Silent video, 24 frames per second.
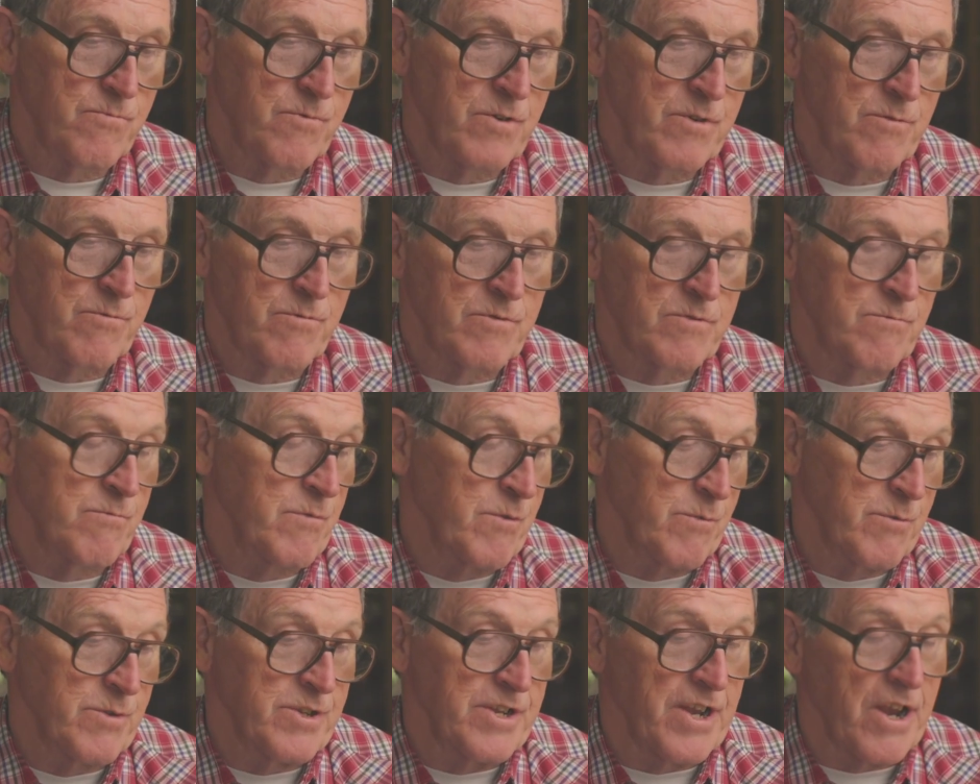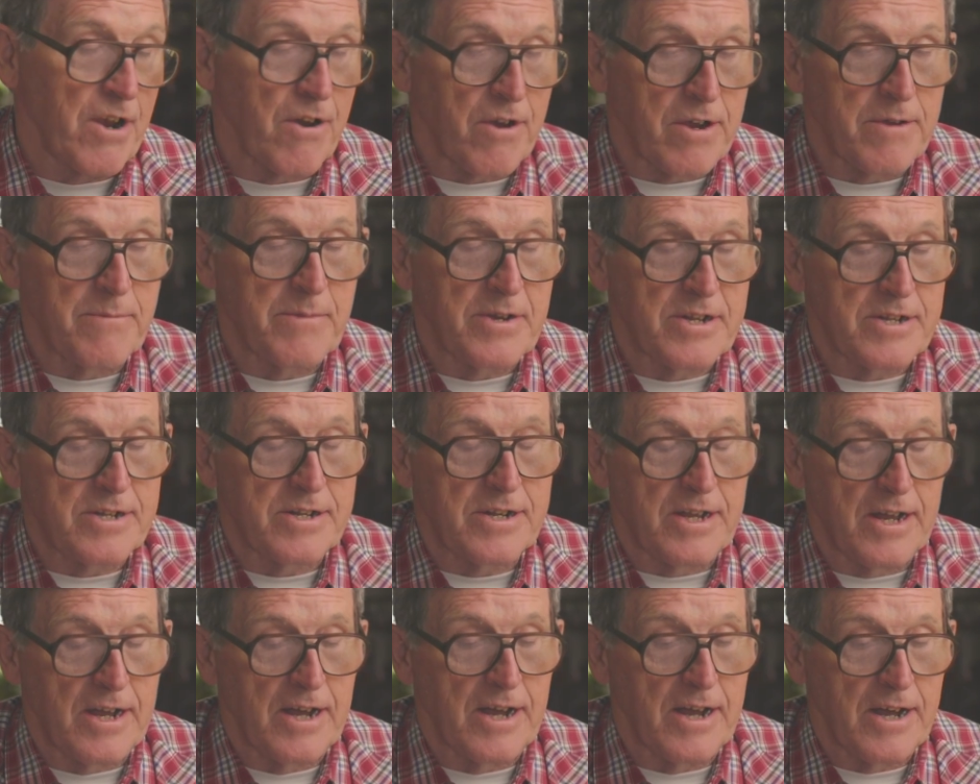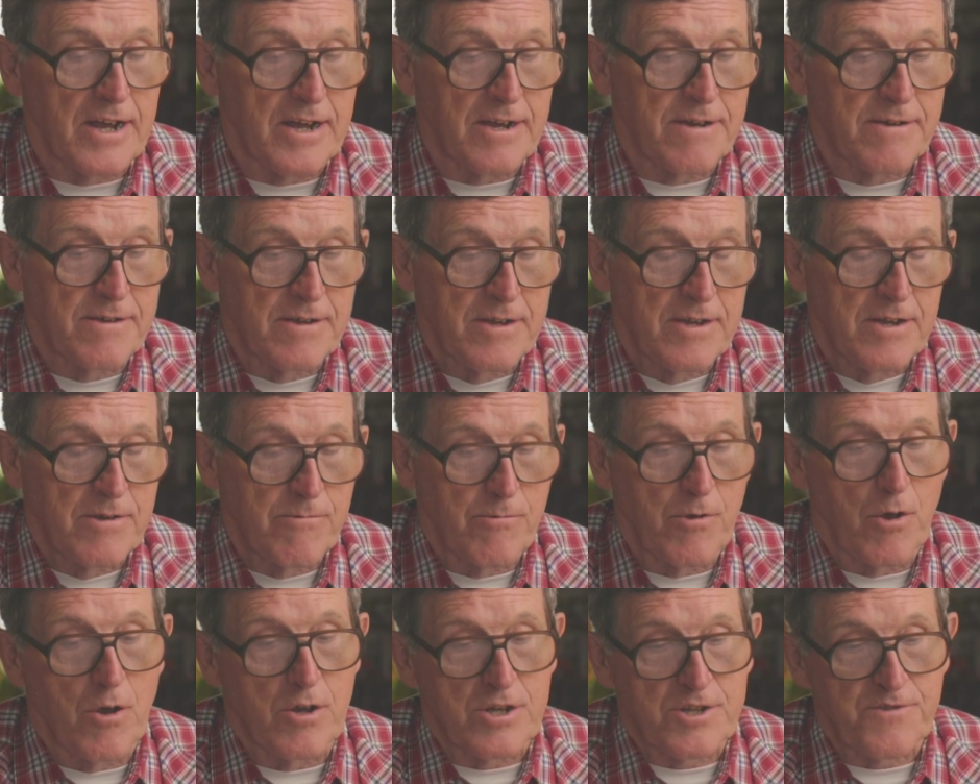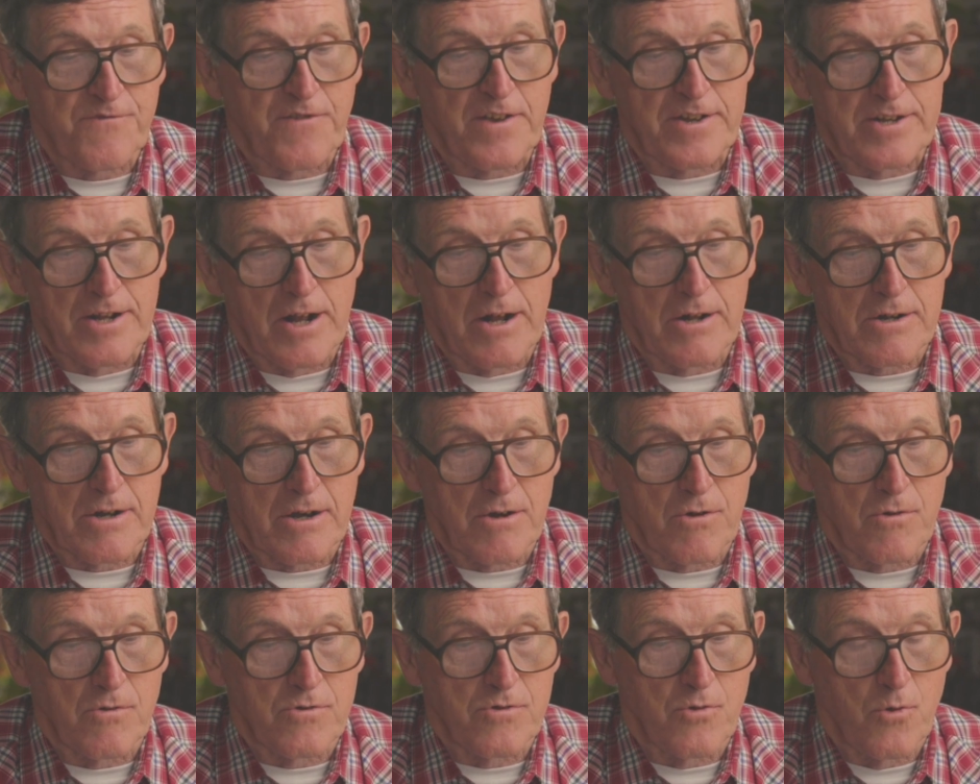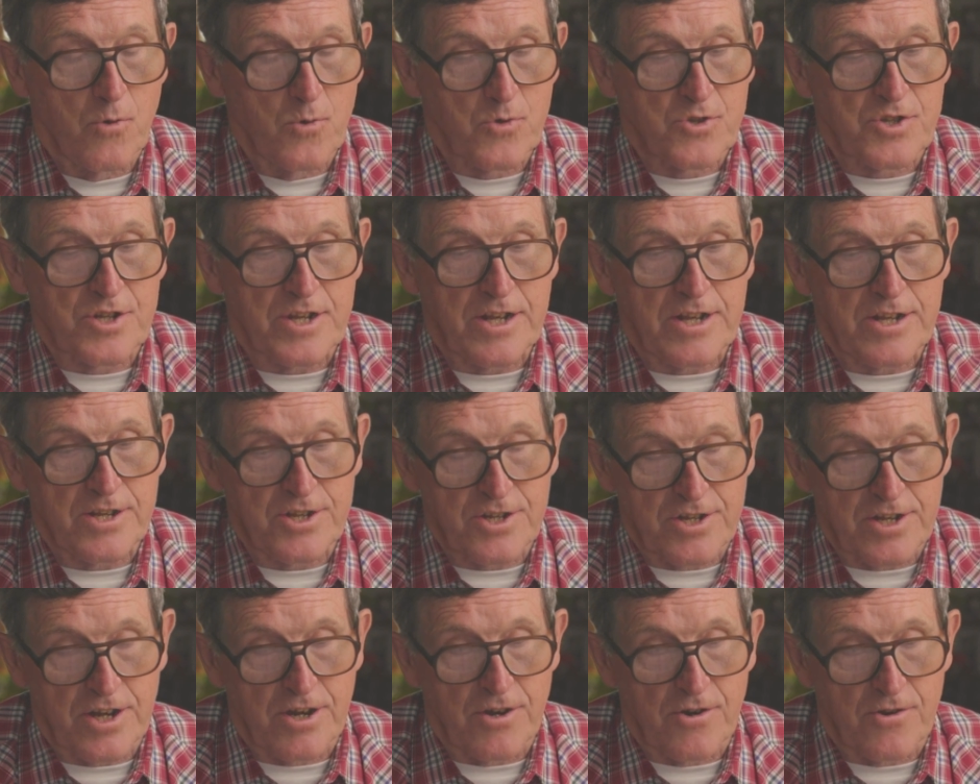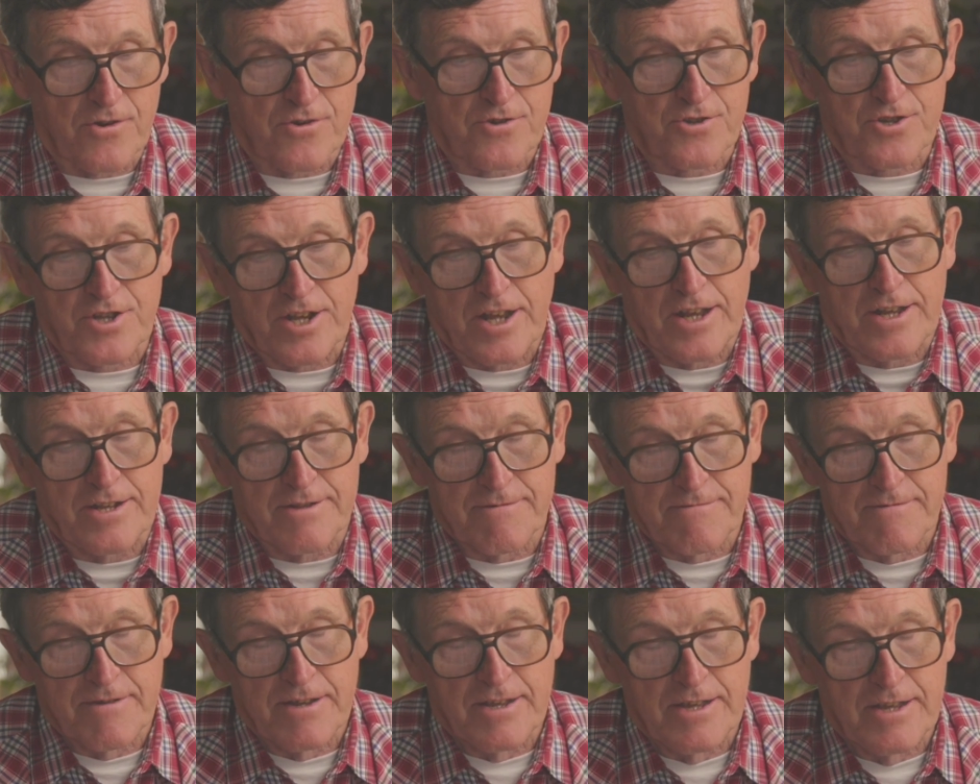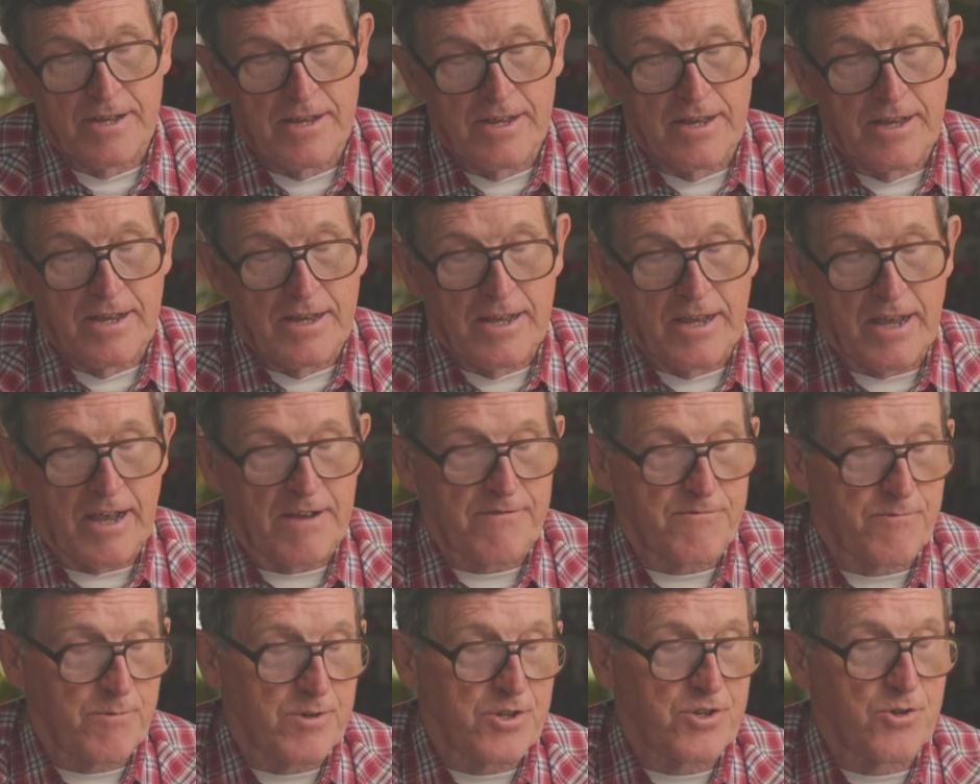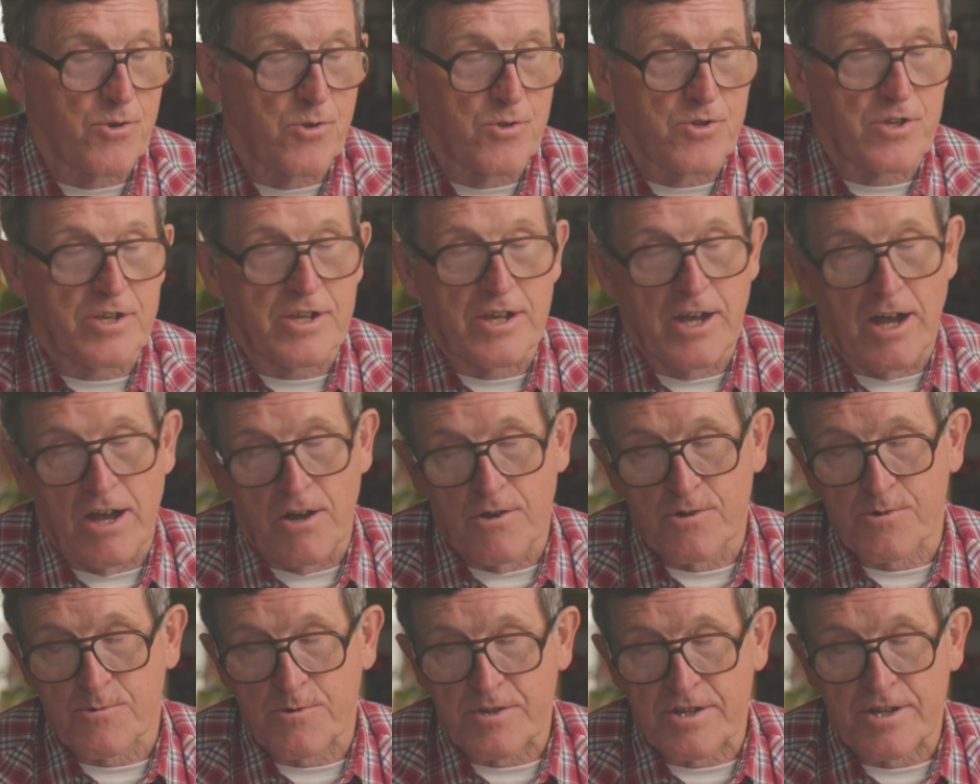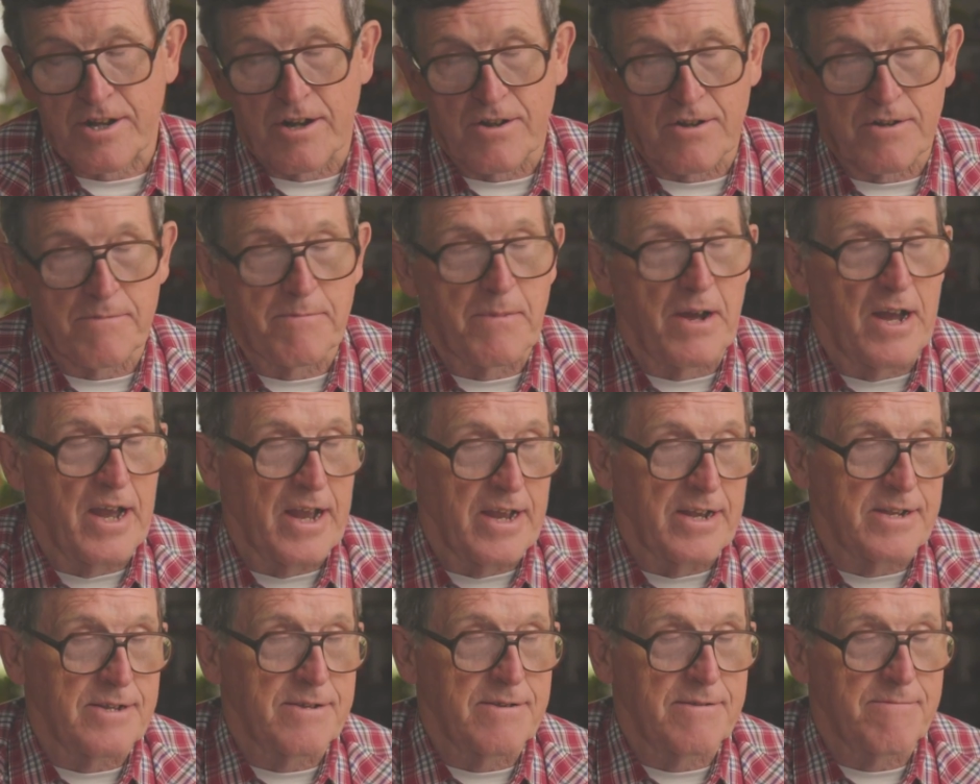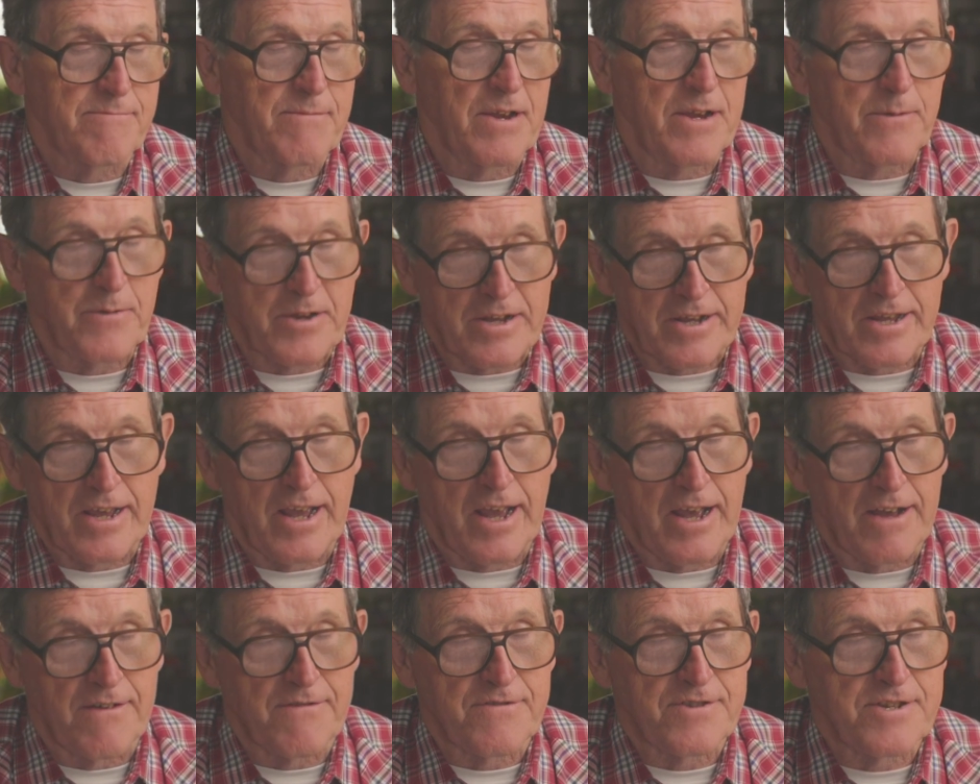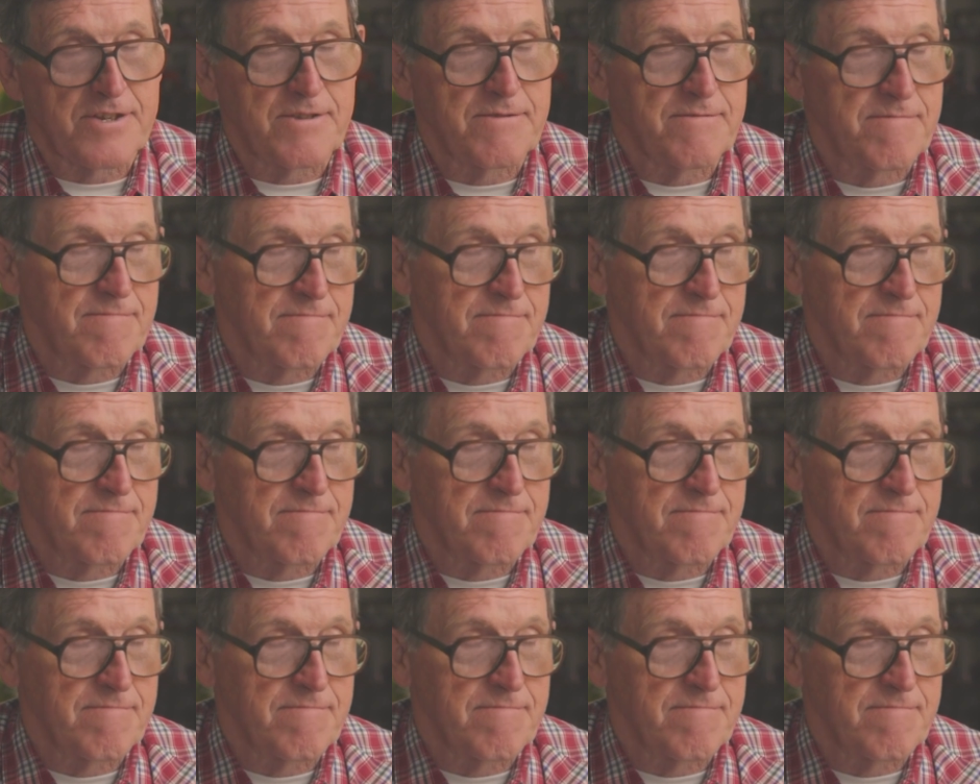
we were, we were dairymen, uh, we always fed out our own Holstein steers and after we sold the cows, we started buying baby calves,